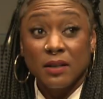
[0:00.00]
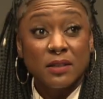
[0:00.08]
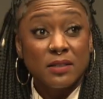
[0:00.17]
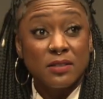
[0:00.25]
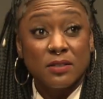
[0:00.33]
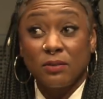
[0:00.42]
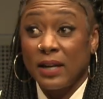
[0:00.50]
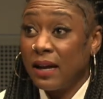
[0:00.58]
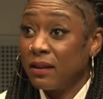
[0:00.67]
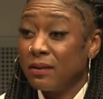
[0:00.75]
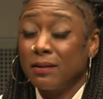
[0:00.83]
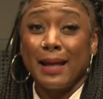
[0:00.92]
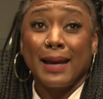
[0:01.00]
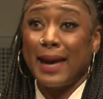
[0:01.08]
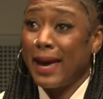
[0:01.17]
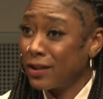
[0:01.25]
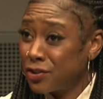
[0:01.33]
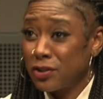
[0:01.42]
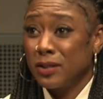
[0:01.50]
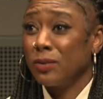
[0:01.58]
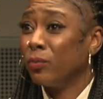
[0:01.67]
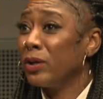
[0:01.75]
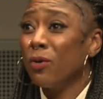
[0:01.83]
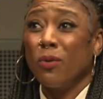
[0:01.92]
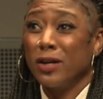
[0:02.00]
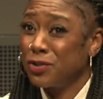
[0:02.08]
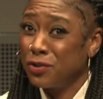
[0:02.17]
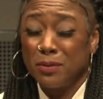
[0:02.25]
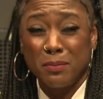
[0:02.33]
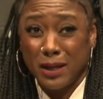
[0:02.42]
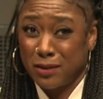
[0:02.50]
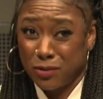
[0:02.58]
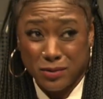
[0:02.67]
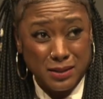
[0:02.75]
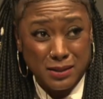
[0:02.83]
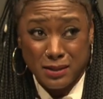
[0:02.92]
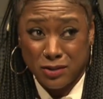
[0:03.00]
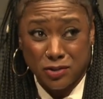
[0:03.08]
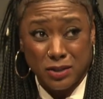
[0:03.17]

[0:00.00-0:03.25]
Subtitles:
So now they're like, actually, we don't want you to make those decisions.